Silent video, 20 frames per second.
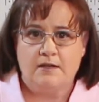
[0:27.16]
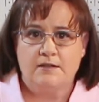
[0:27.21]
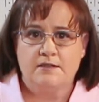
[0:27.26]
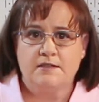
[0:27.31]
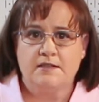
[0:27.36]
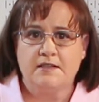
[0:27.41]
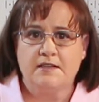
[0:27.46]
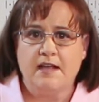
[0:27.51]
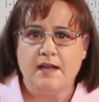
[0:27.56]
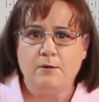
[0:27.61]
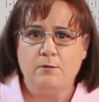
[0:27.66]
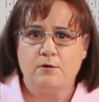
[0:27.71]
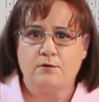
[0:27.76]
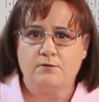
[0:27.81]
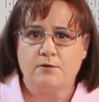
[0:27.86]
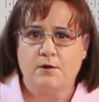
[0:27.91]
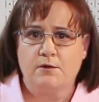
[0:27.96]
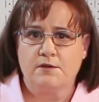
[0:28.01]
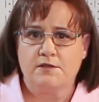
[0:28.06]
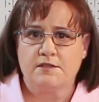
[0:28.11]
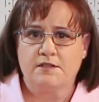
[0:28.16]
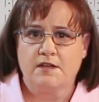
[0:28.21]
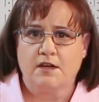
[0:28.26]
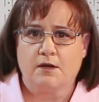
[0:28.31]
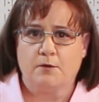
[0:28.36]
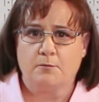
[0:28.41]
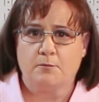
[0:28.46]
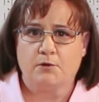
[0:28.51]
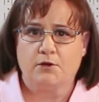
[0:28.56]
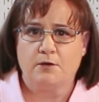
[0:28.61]
Today we're focusing
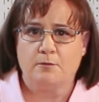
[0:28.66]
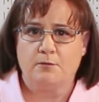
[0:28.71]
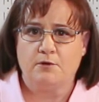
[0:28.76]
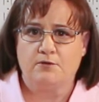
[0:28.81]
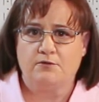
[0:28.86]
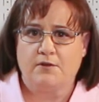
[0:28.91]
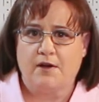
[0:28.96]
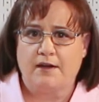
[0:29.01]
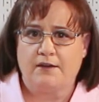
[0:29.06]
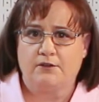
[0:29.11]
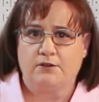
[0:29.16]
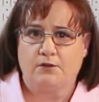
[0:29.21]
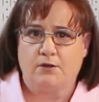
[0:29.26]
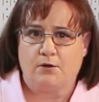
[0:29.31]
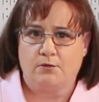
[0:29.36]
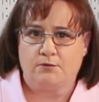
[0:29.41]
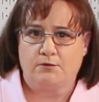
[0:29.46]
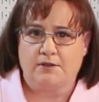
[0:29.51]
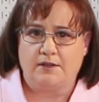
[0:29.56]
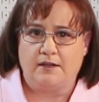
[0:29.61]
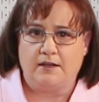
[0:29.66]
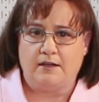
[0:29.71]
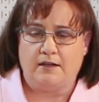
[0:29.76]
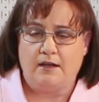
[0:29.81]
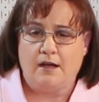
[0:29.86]
on printable vinyl only.